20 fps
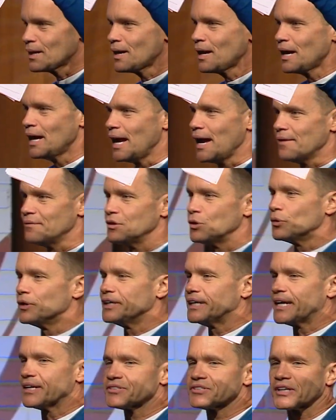Everyone
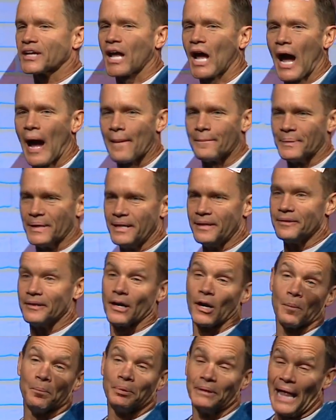gets a copy. They are
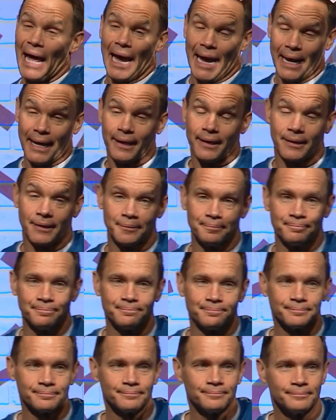blank.
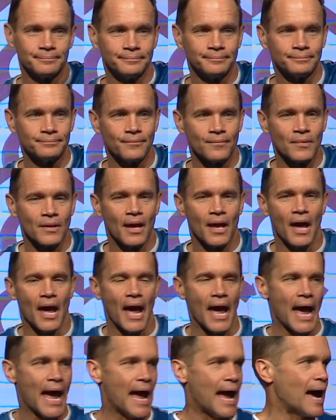
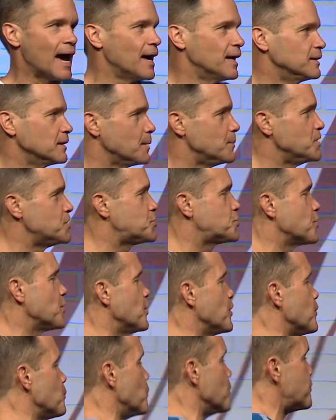And let me share
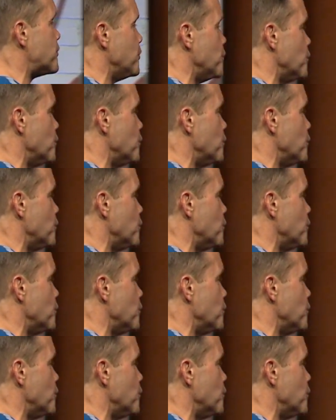with you